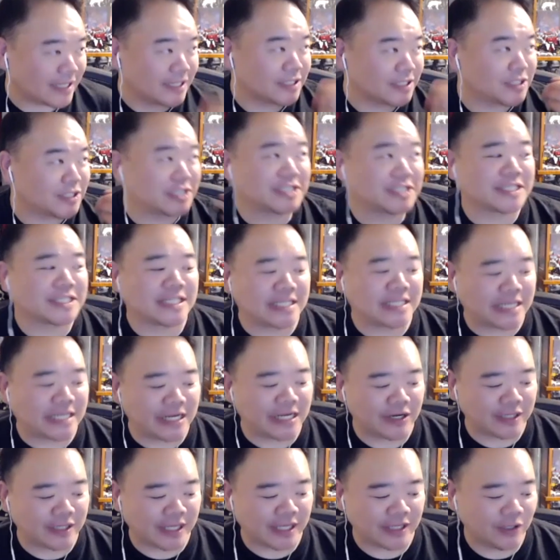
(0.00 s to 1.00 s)
just to
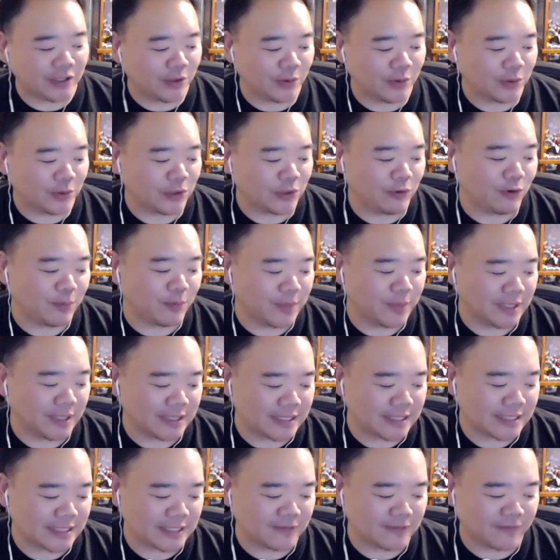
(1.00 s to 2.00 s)
hear that you you're a big
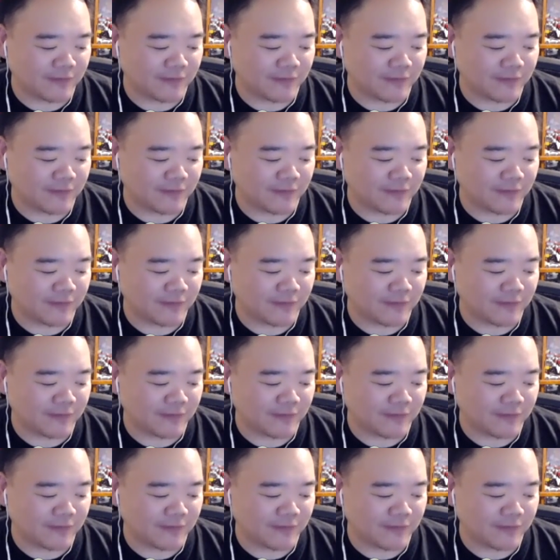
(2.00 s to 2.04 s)
DC